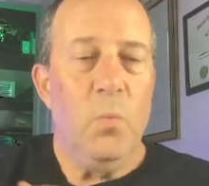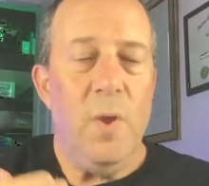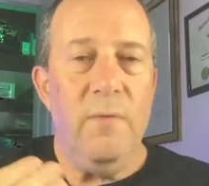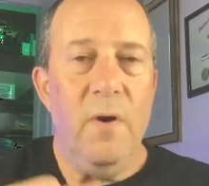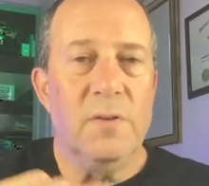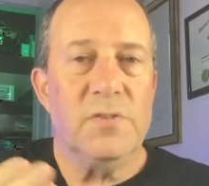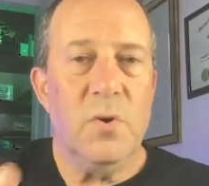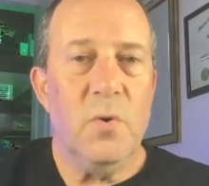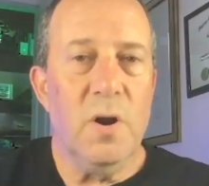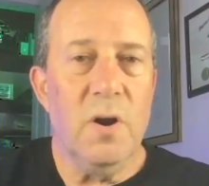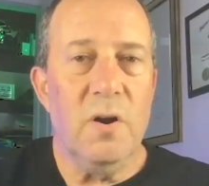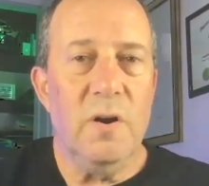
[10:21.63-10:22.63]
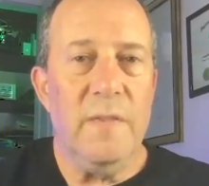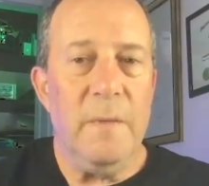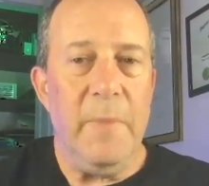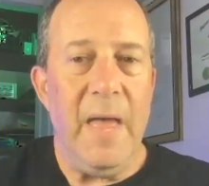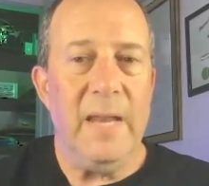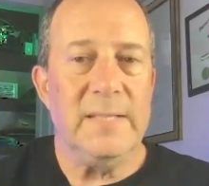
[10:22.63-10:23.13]
We've also heard
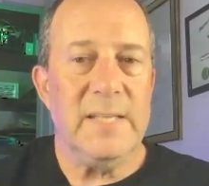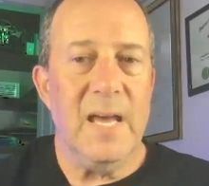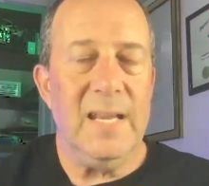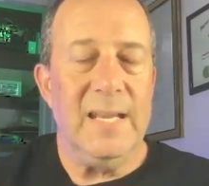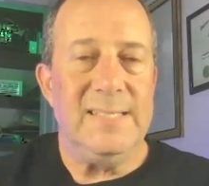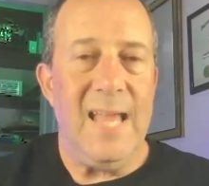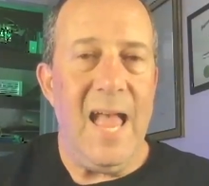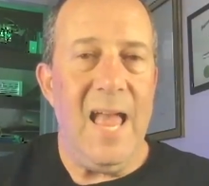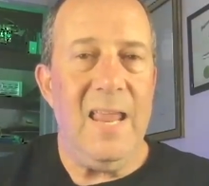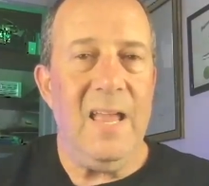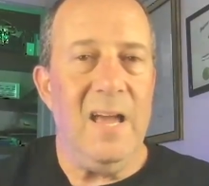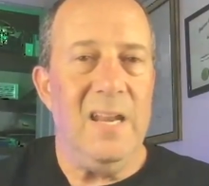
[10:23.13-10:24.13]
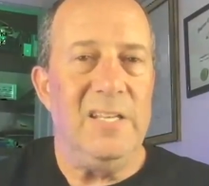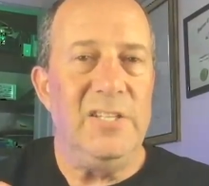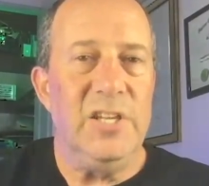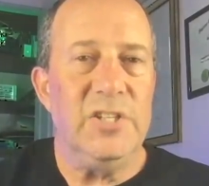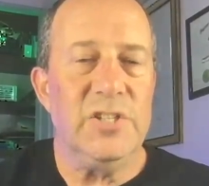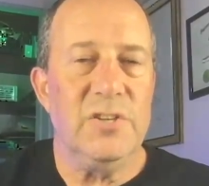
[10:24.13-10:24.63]
that Panasonic is adding an
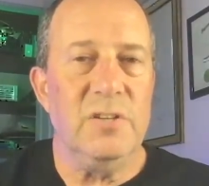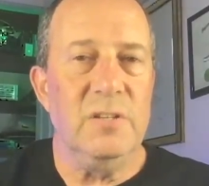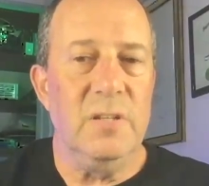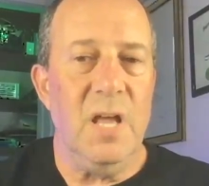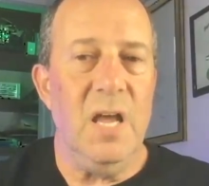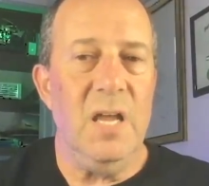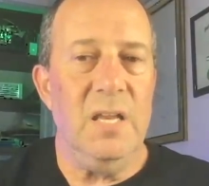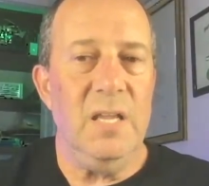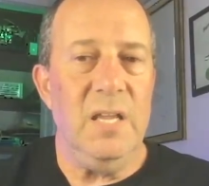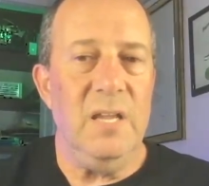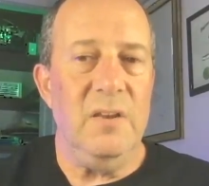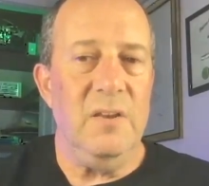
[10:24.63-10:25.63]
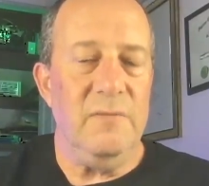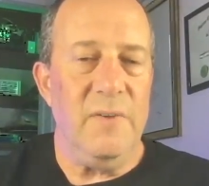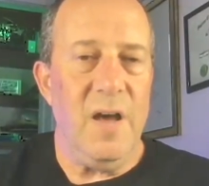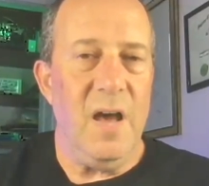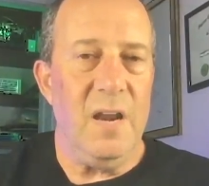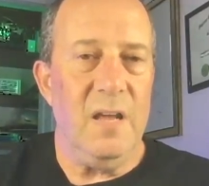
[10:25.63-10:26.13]
additional line in
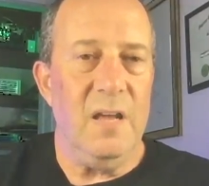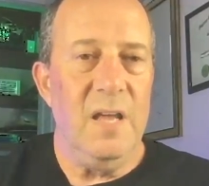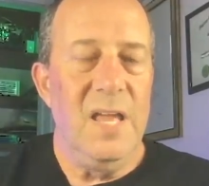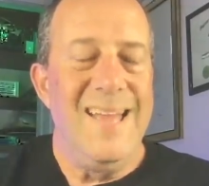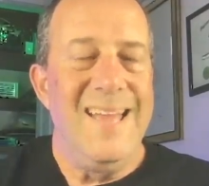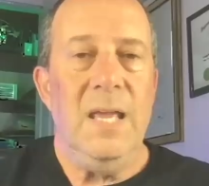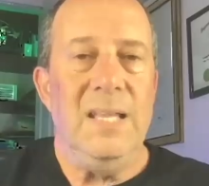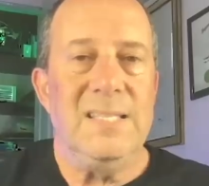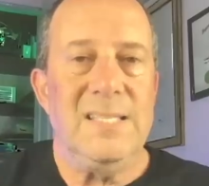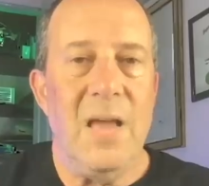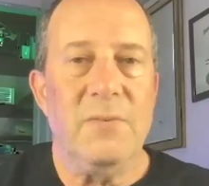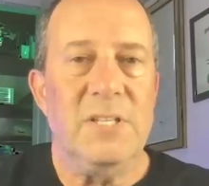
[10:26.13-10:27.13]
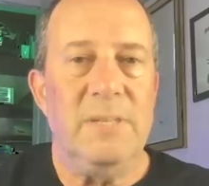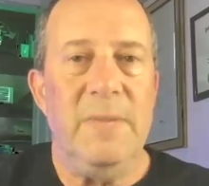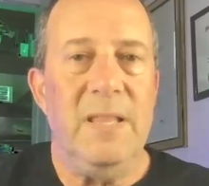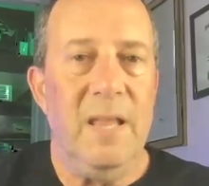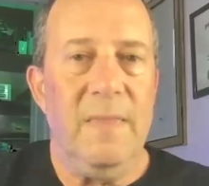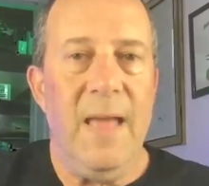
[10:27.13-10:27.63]
Nevada. It sounded to
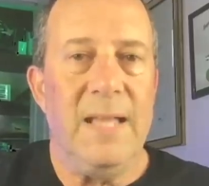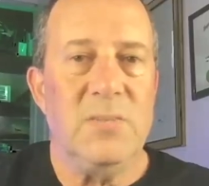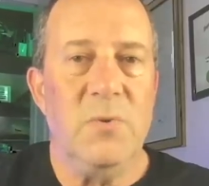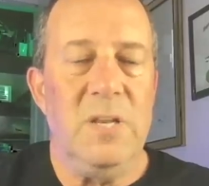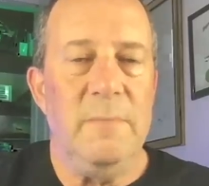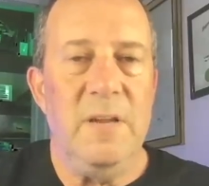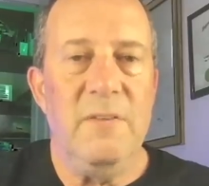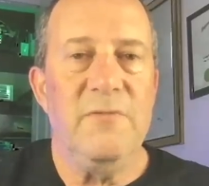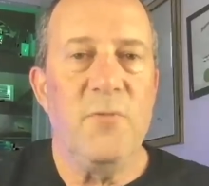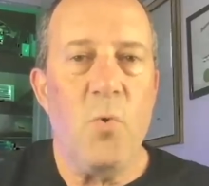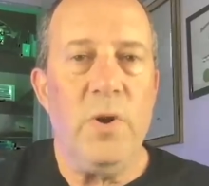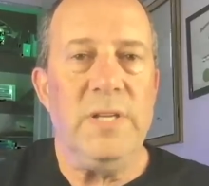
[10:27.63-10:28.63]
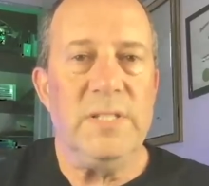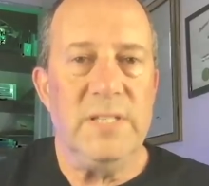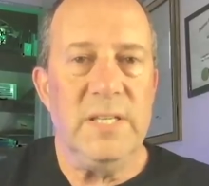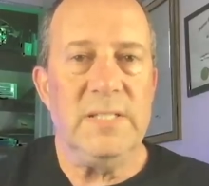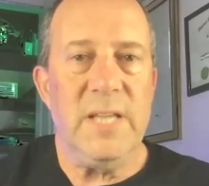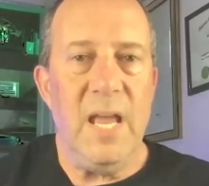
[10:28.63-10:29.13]
me like that's going to be a
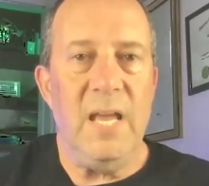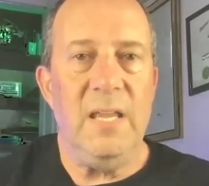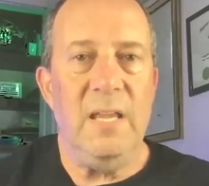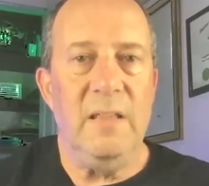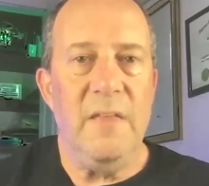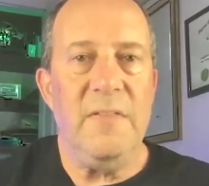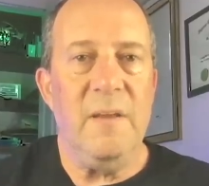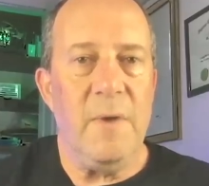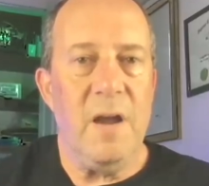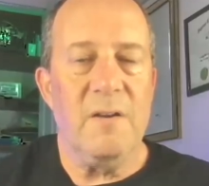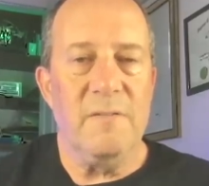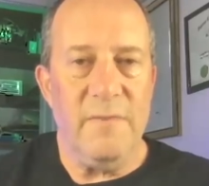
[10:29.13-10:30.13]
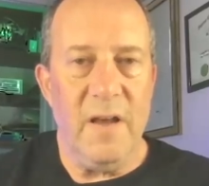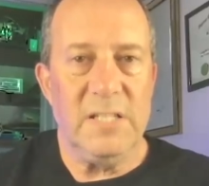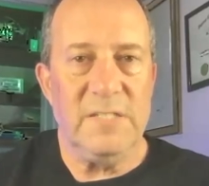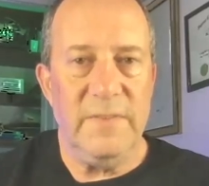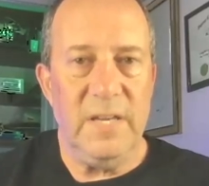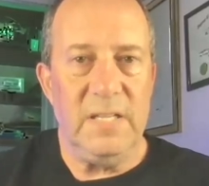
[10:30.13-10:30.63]
4680 lithium iron
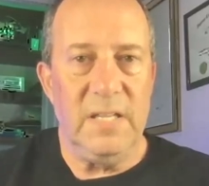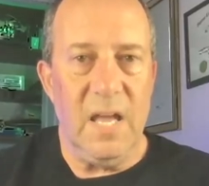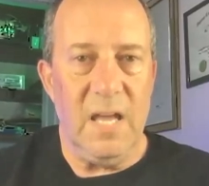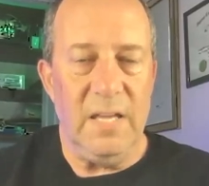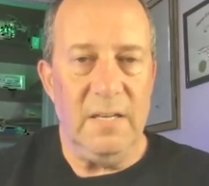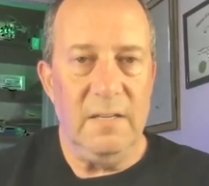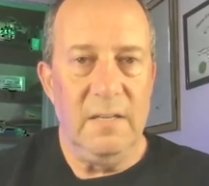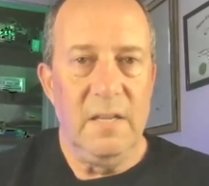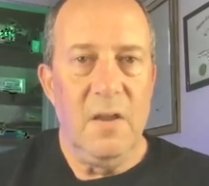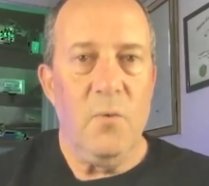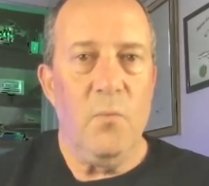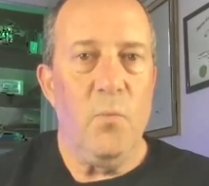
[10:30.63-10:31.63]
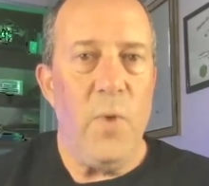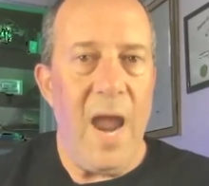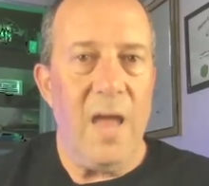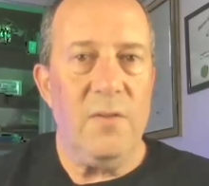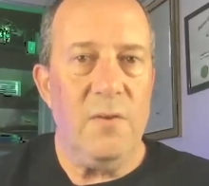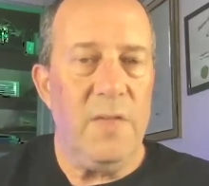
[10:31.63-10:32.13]
phosphate line
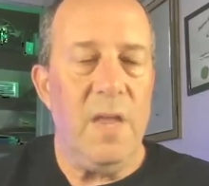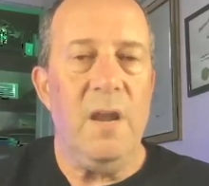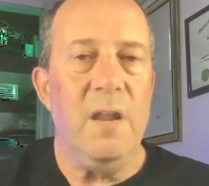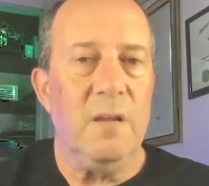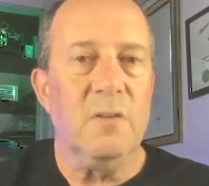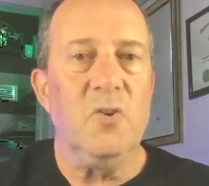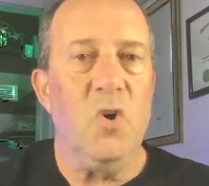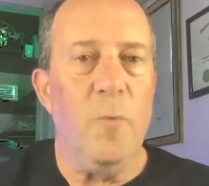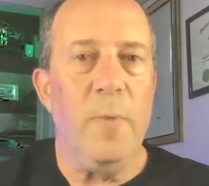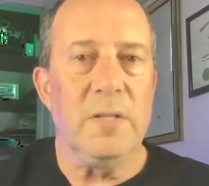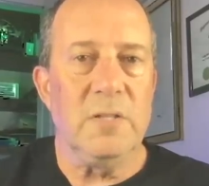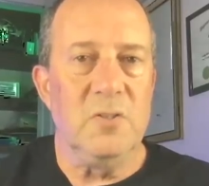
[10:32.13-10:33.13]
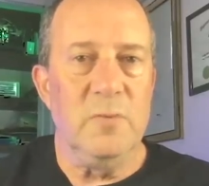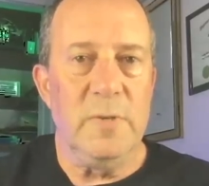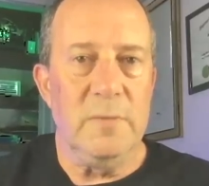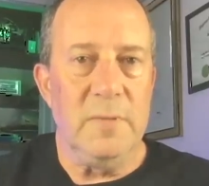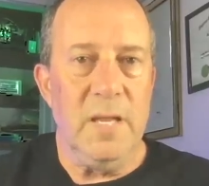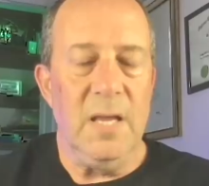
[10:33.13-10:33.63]
rather than a nickel cobalt
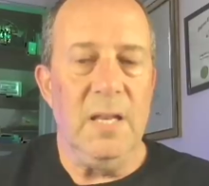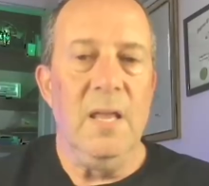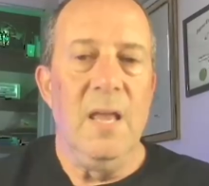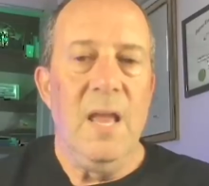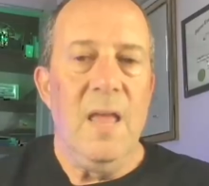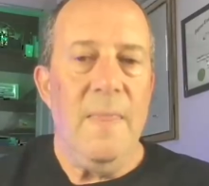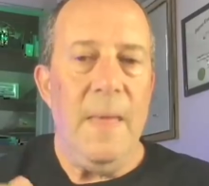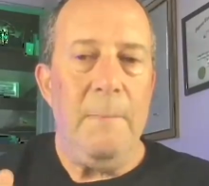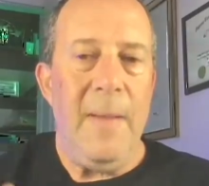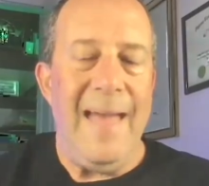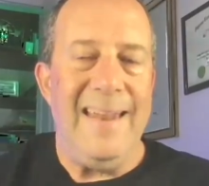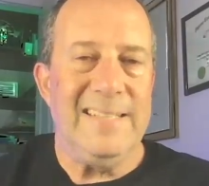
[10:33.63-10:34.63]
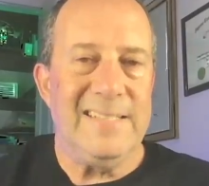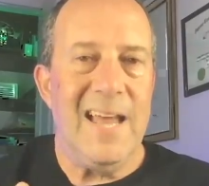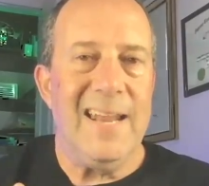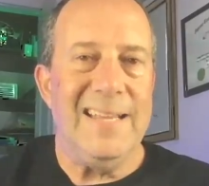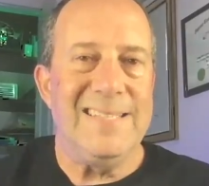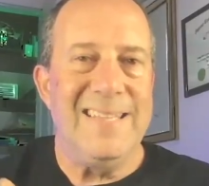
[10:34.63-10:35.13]
aluminum line, that
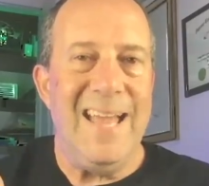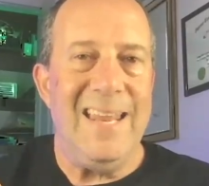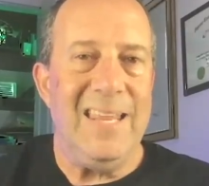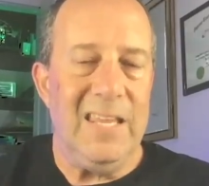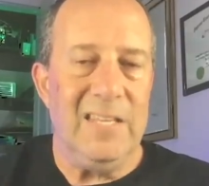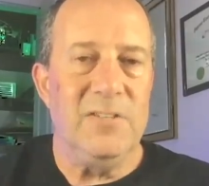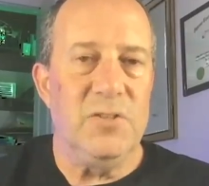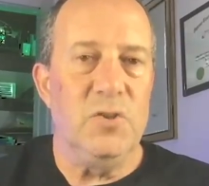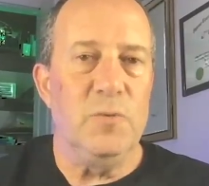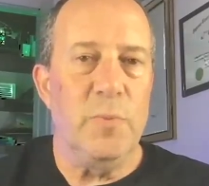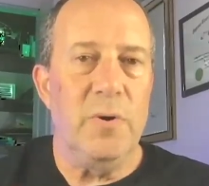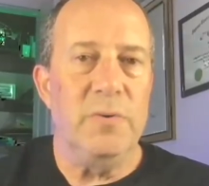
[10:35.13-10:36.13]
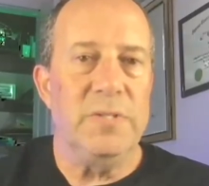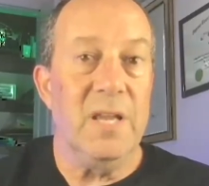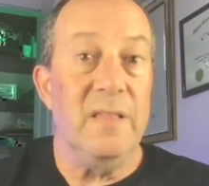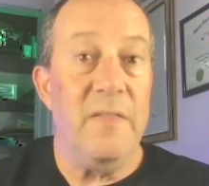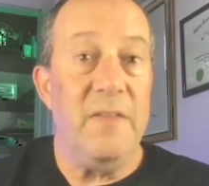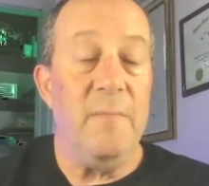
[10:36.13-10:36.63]
Panasonic is getting into
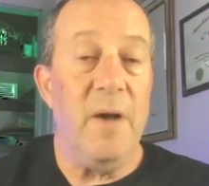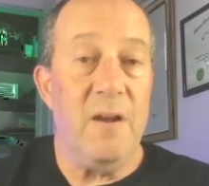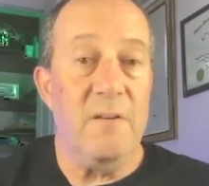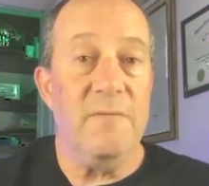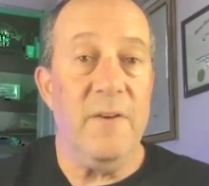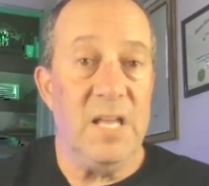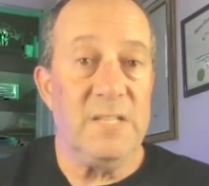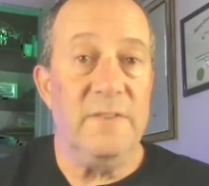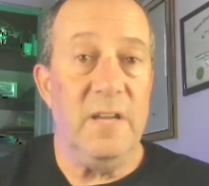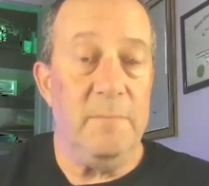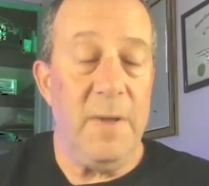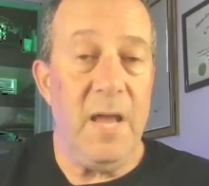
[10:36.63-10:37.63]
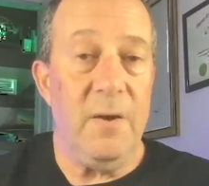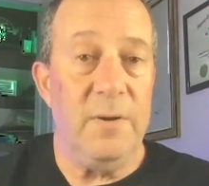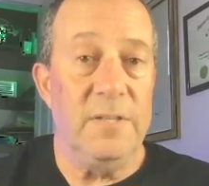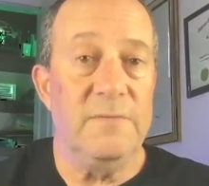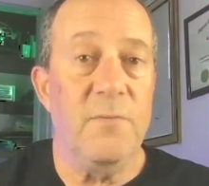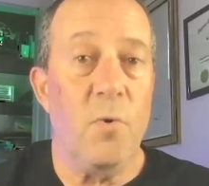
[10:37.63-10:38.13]
producing lithium iron phosphate
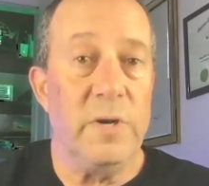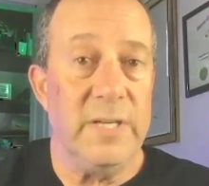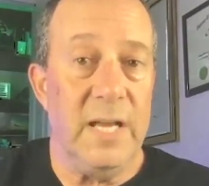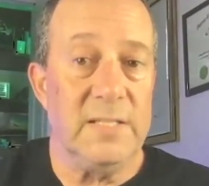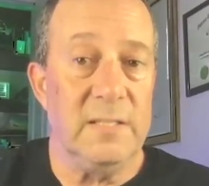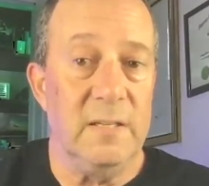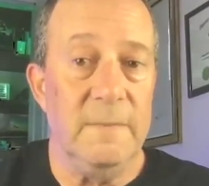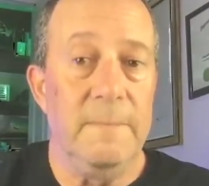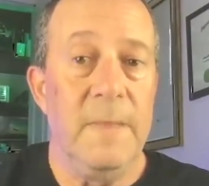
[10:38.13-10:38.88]
batteries for Tesla.